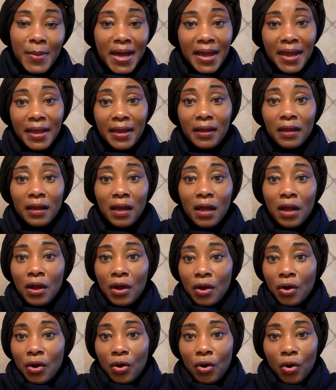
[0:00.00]
my
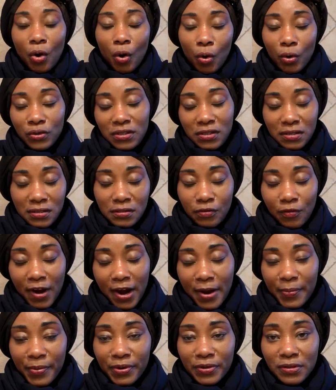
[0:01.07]
old
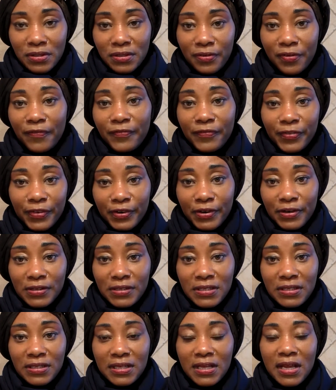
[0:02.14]
subscribers
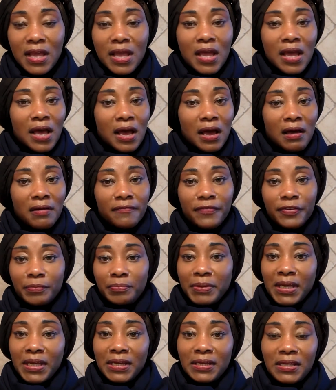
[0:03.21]
first,
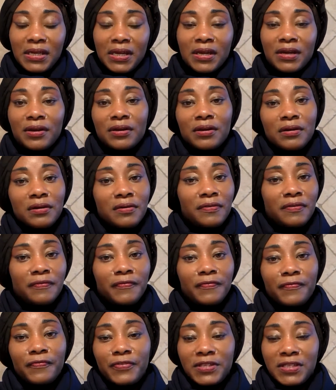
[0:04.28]
for being there
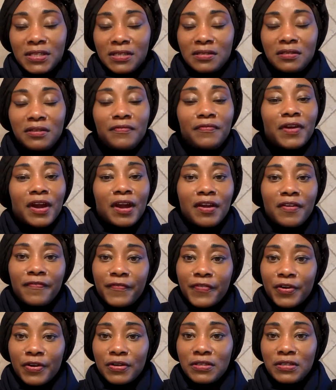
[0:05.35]
since the
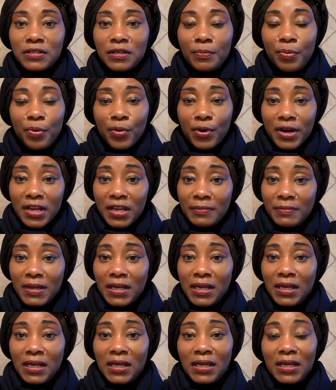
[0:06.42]
very first, supporting
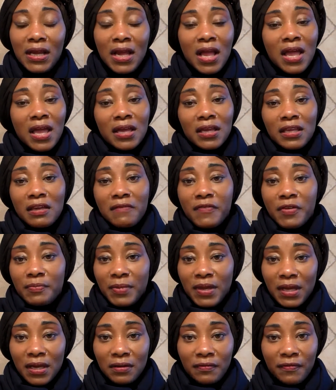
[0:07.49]
me,
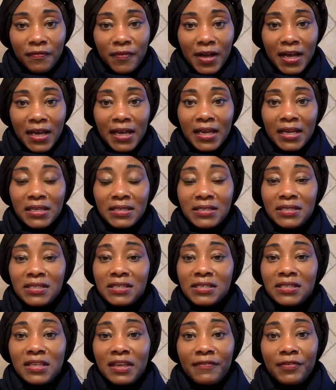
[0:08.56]
giving me
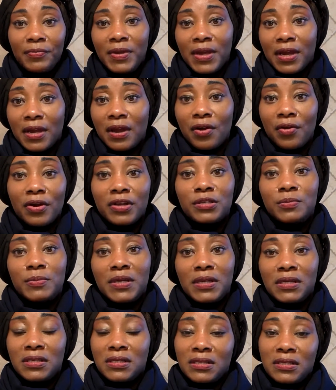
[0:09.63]
advice, just giving me
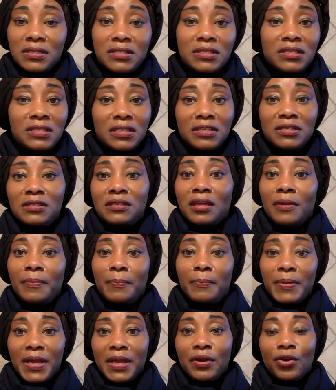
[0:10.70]
encouragement,
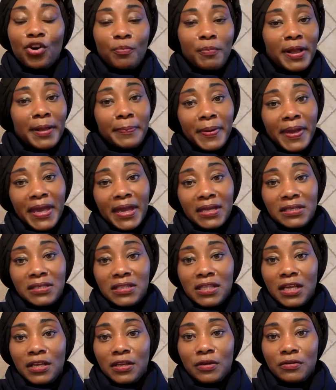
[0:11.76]
just being on my
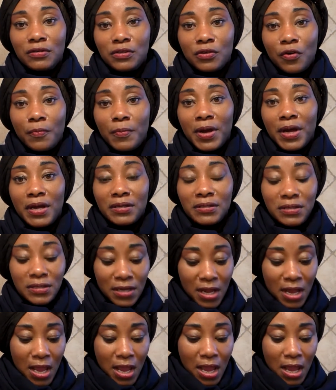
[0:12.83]
page. Thank you so much.